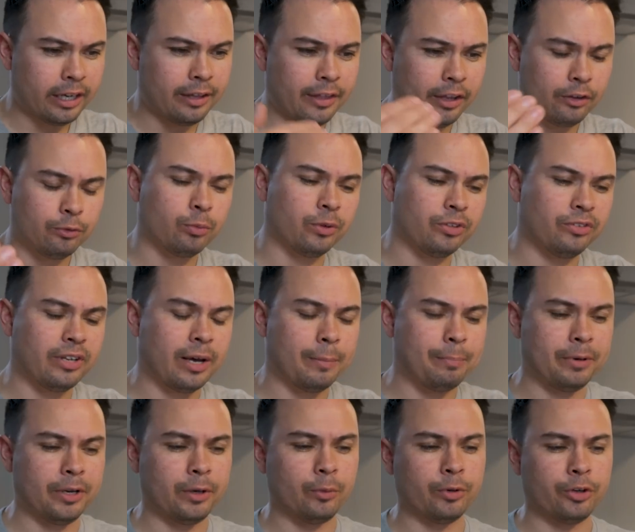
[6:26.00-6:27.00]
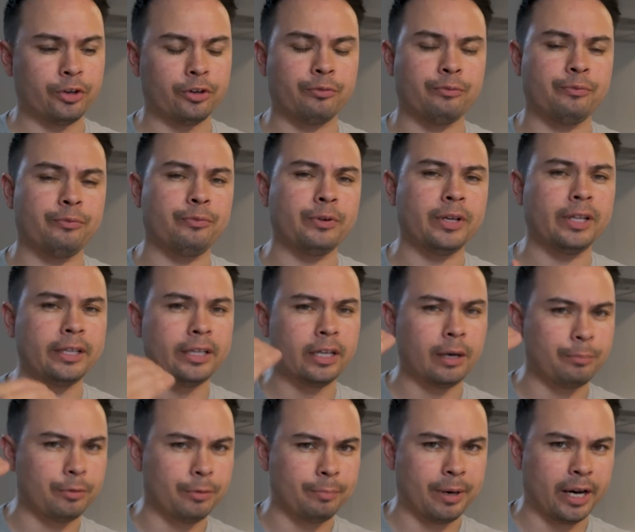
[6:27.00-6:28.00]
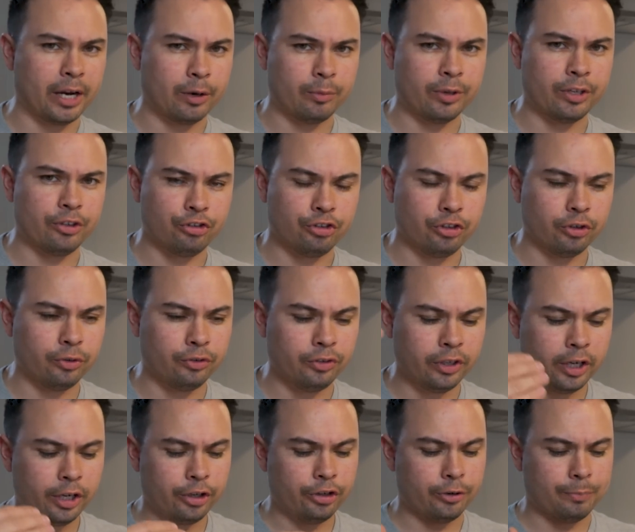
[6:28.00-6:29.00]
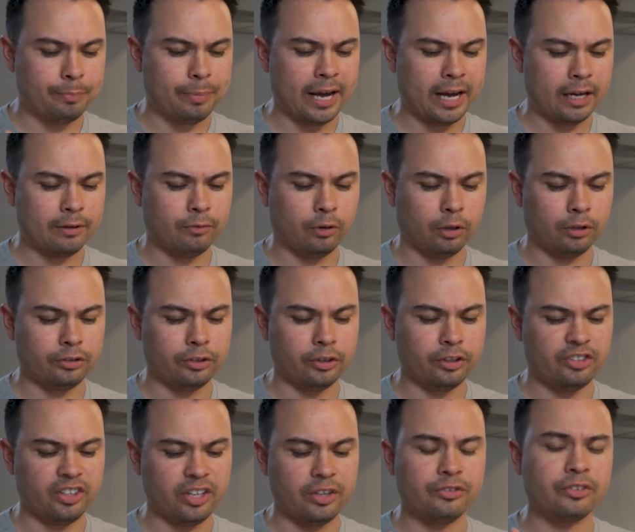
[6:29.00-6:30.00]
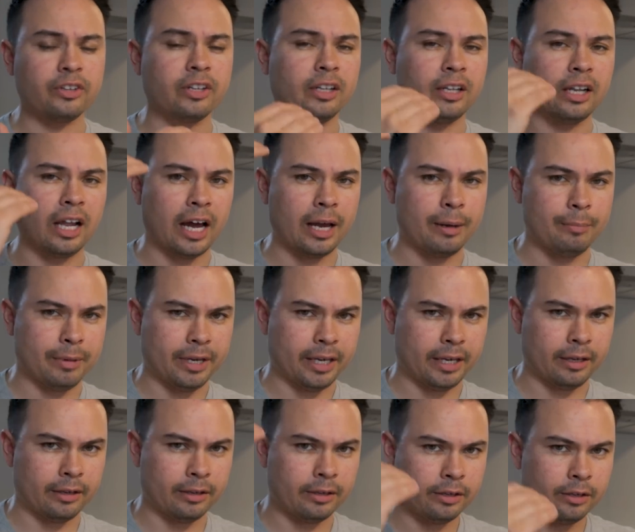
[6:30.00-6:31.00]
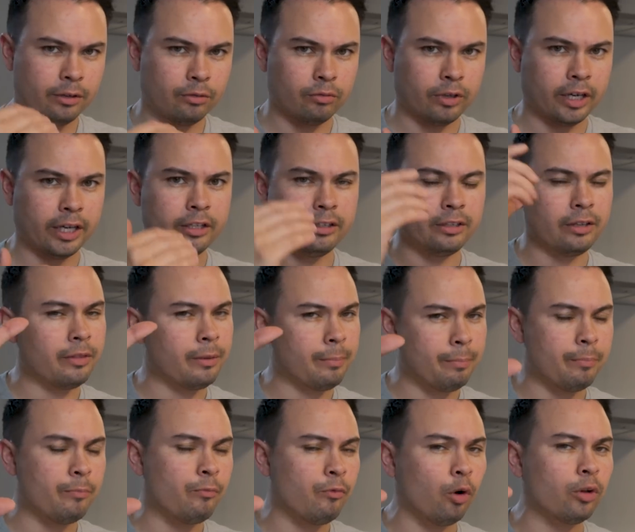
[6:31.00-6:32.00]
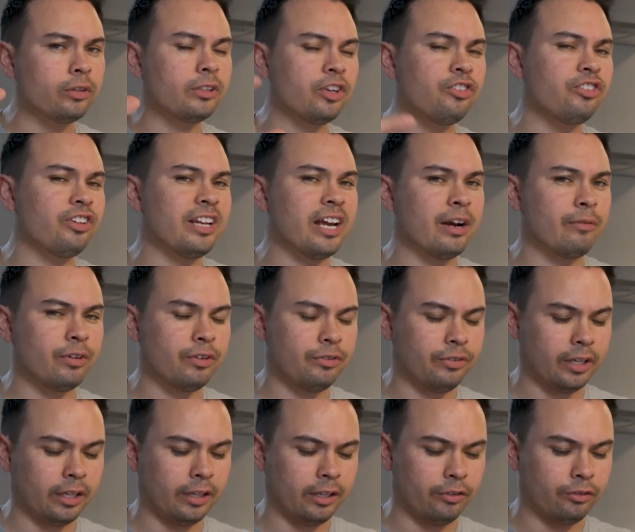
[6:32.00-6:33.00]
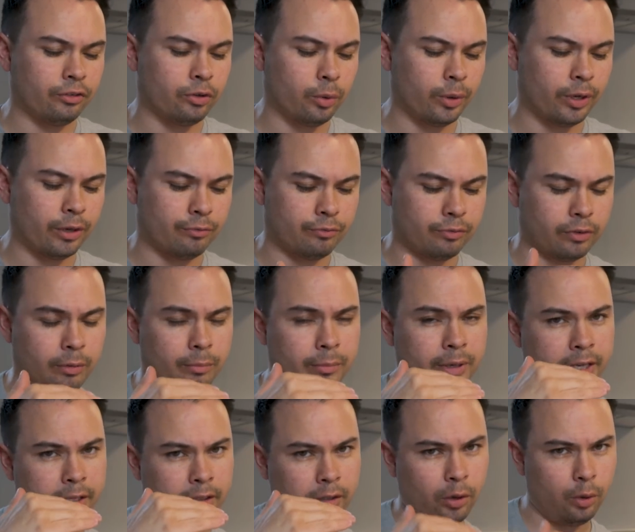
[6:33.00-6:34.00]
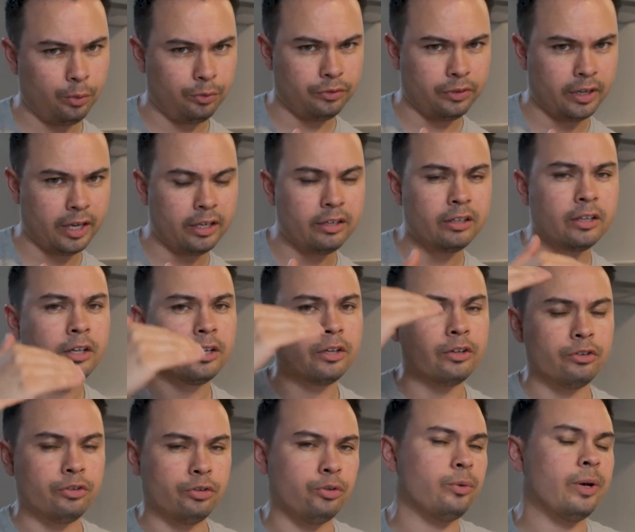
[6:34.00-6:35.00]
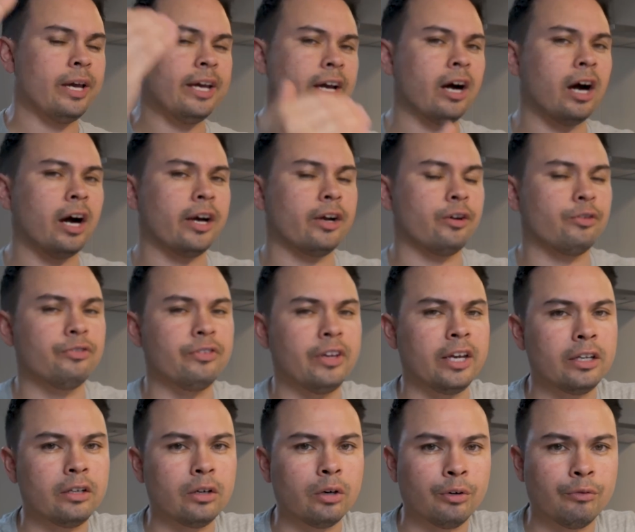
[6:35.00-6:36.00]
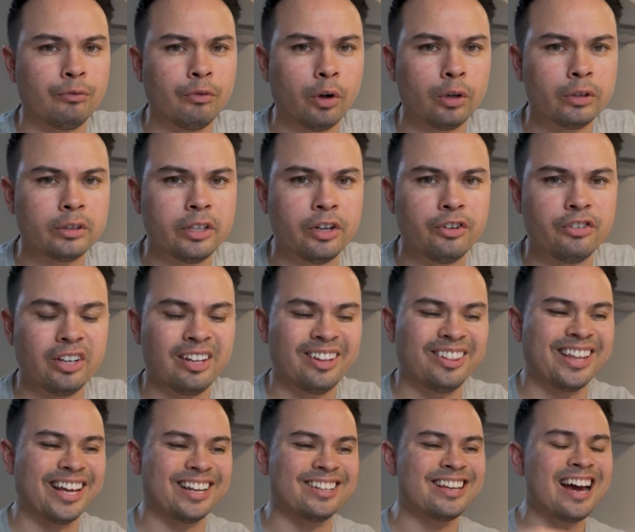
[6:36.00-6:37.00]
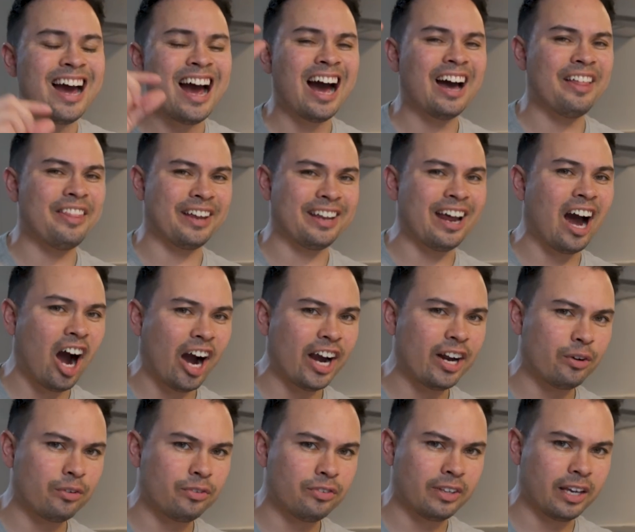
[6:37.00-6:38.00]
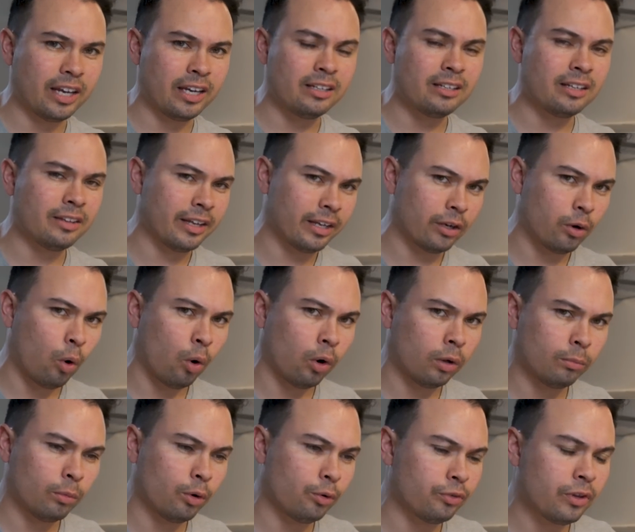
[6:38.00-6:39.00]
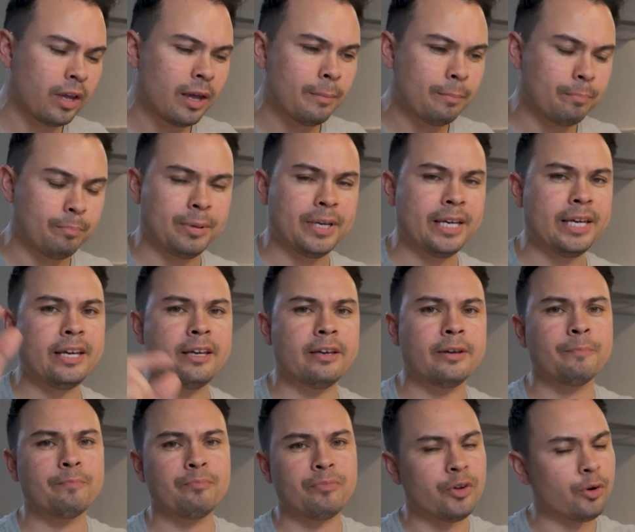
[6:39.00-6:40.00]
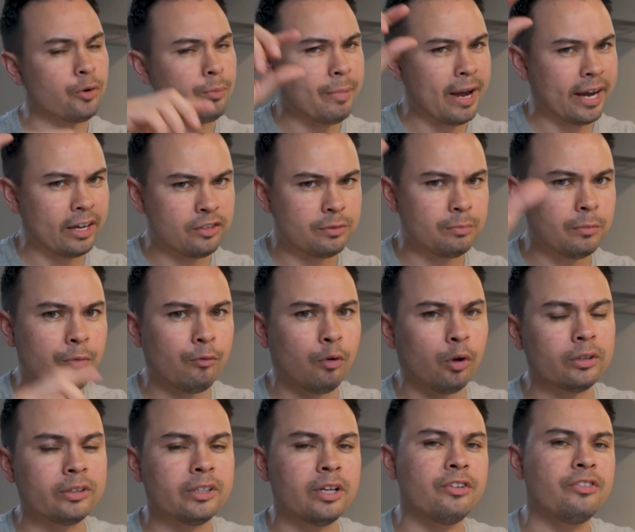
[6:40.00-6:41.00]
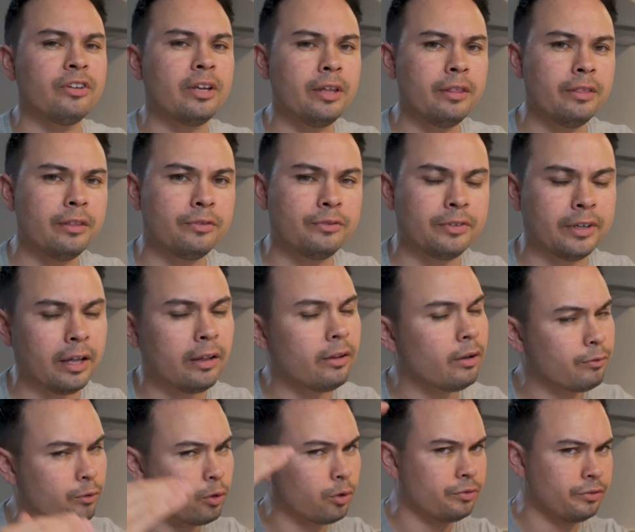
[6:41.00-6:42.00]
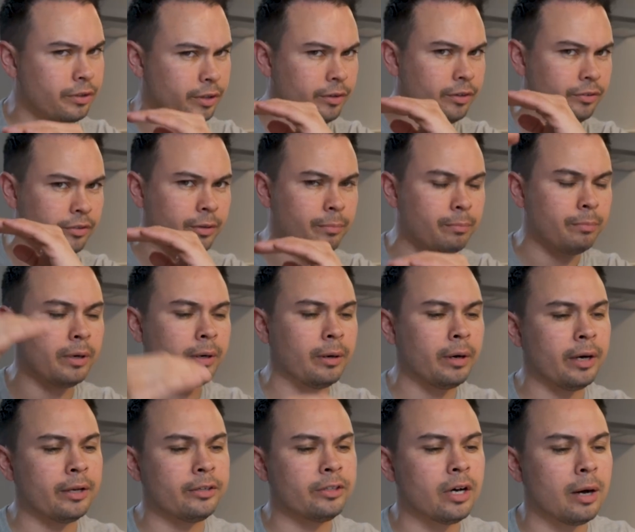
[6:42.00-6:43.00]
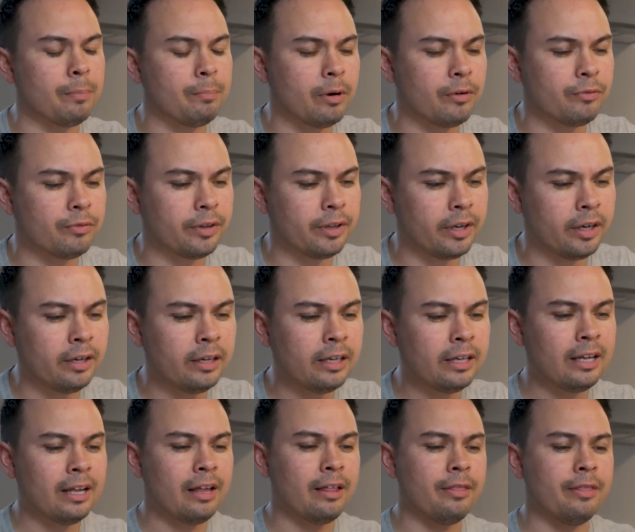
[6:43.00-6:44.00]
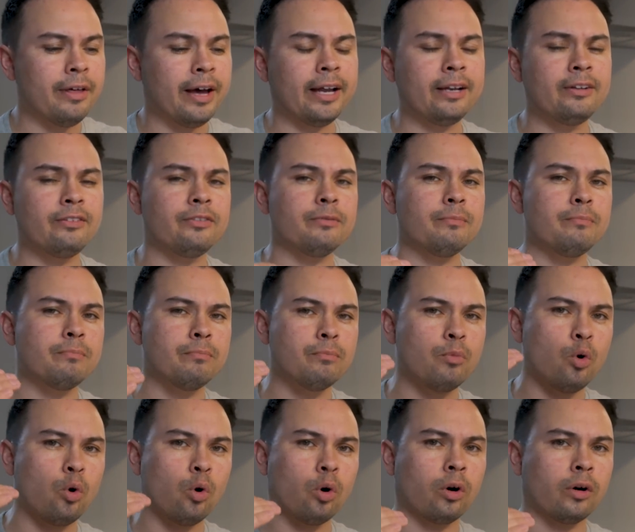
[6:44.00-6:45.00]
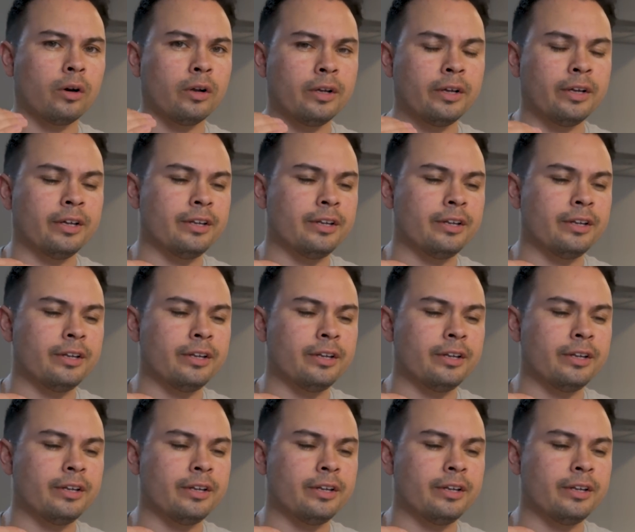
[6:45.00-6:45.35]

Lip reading: and that's what's happening when you're filling up your battery with juice, your pack voltage is climbing, right? The voltage in every cell is going from a low state to a higher state of voltage. And that's that higher state, that almost peak or maximum voltage in the cell, of course there is a top buffer there, that's more